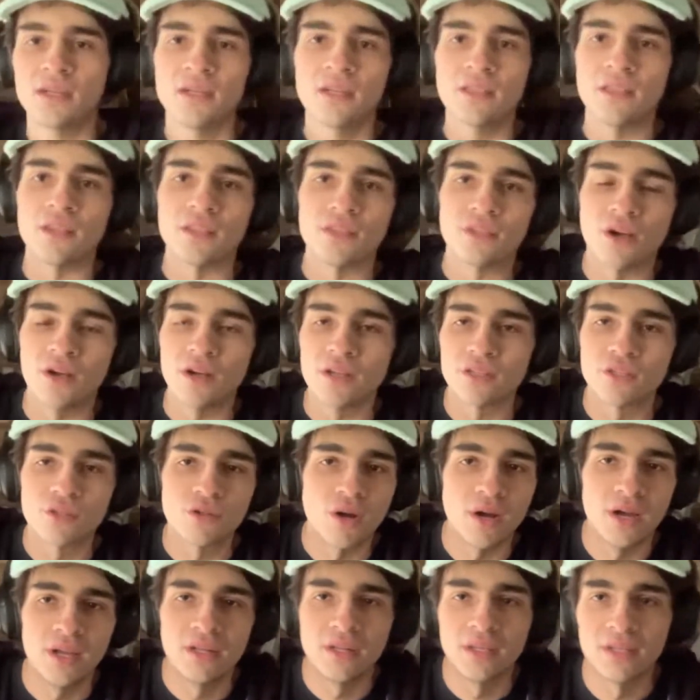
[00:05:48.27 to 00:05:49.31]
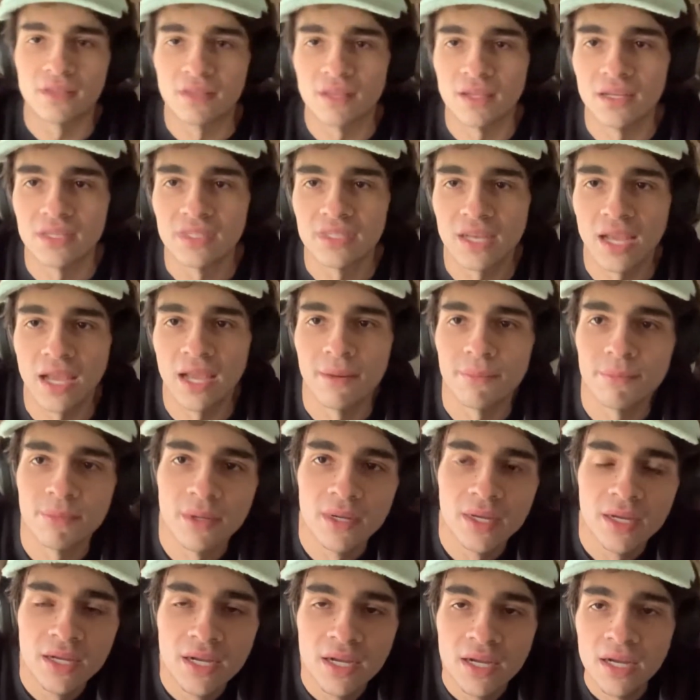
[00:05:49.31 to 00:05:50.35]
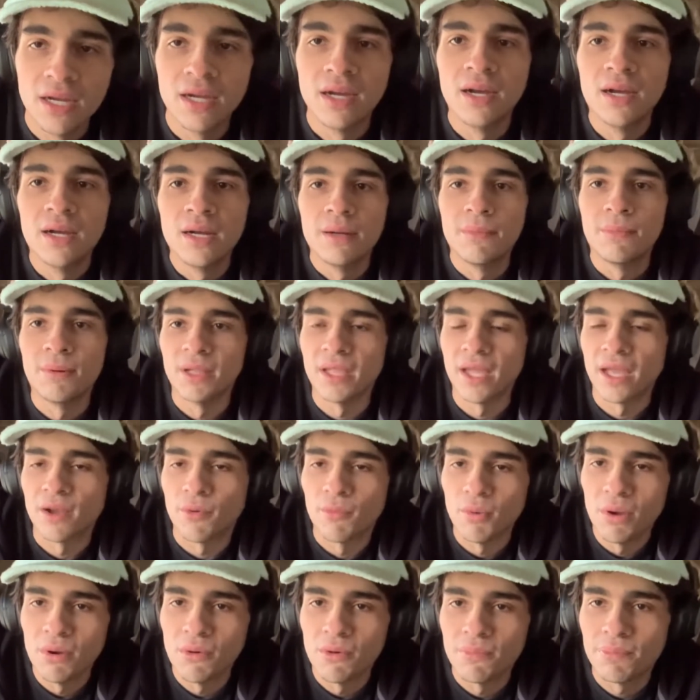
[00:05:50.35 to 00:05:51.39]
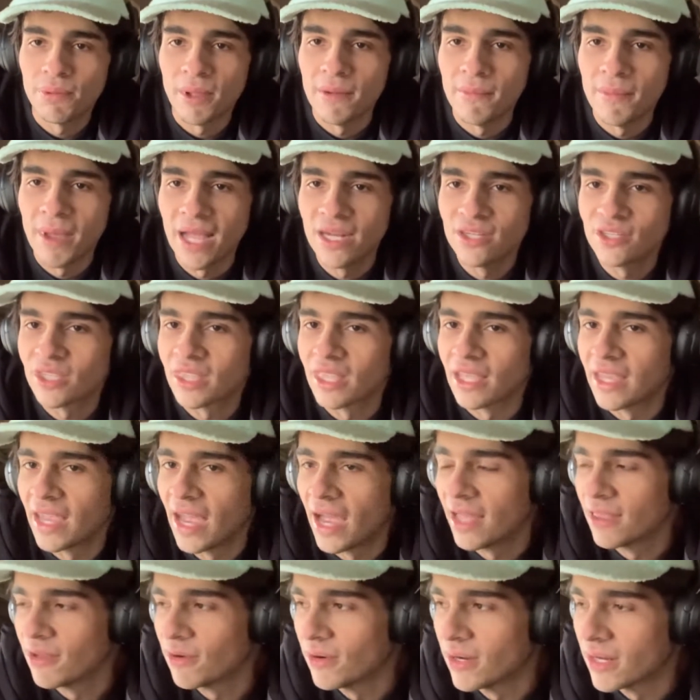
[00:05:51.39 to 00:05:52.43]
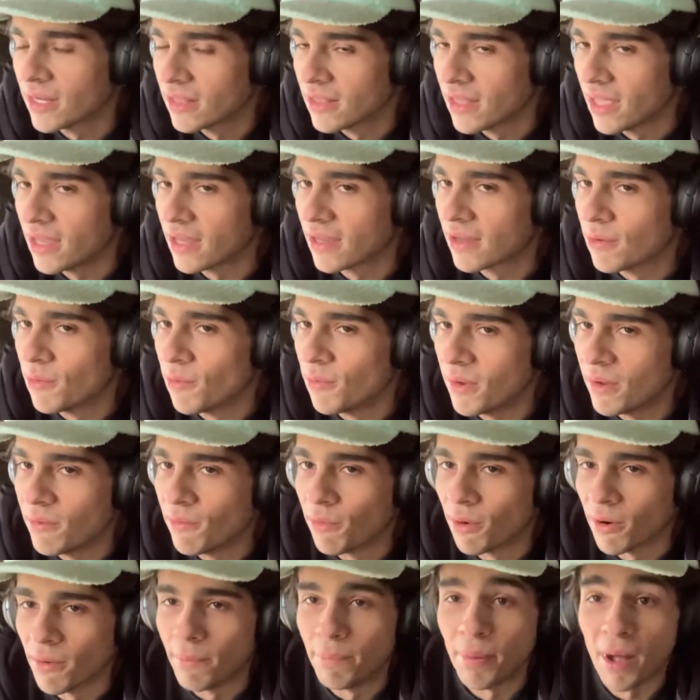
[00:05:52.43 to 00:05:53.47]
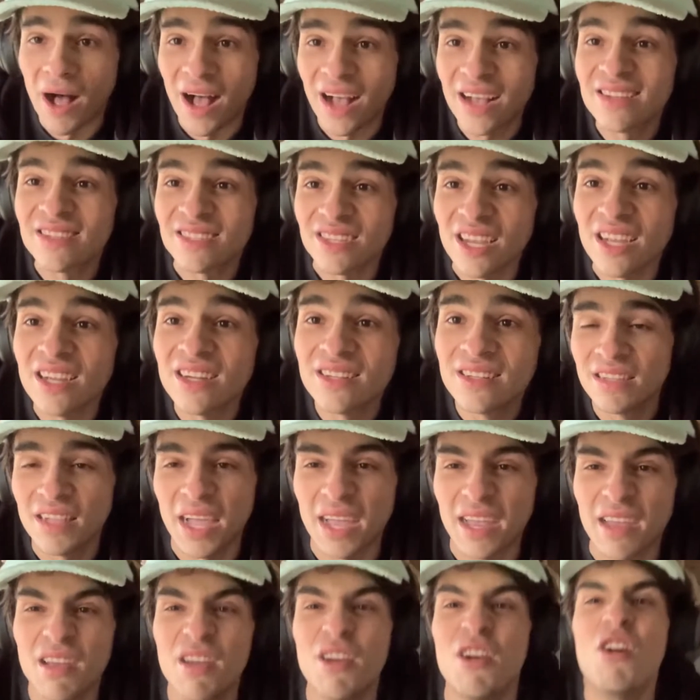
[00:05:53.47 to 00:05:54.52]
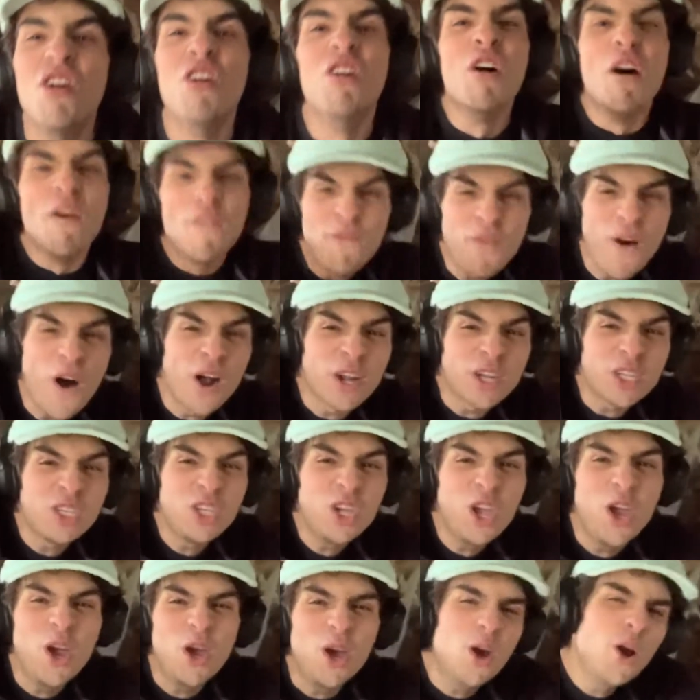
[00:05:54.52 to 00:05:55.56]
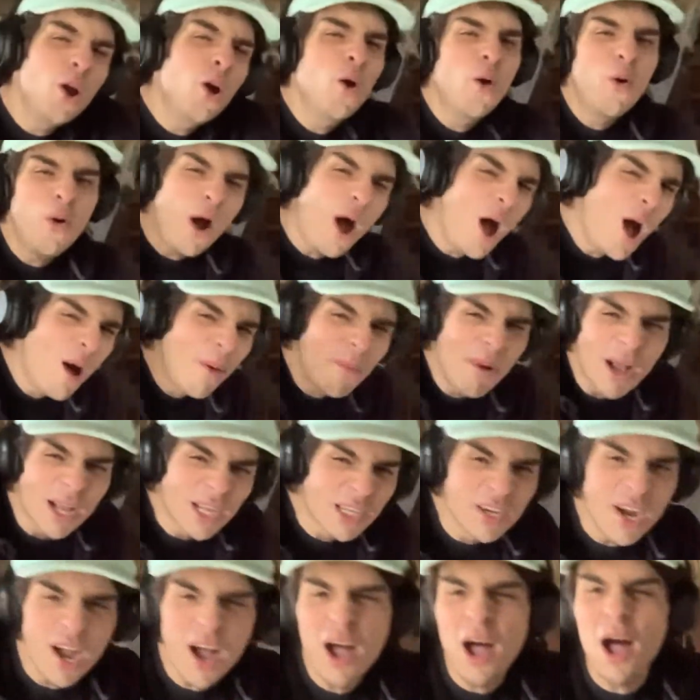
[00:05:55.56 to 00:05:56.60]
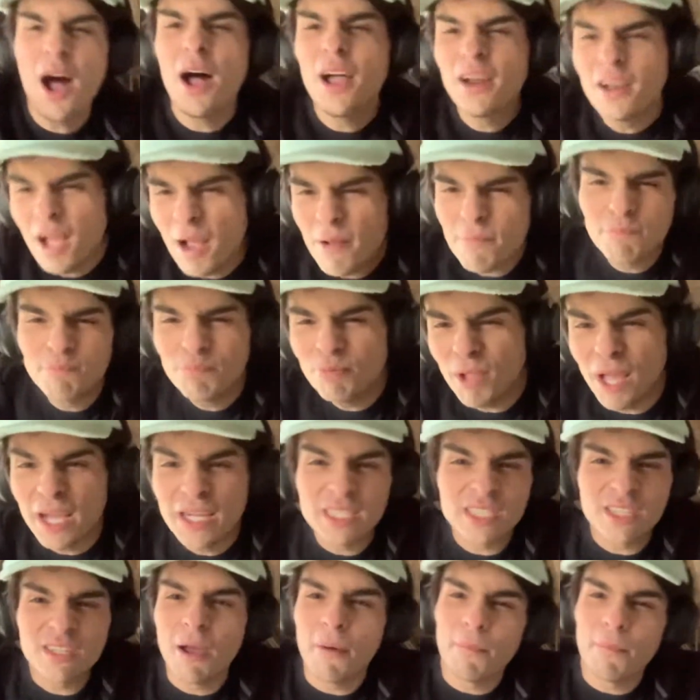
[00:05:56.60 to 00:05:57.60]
The dog's trying to escape. But like we would play Magic the Gathering like we were boxing. Like fuck you, oh my god, I placed the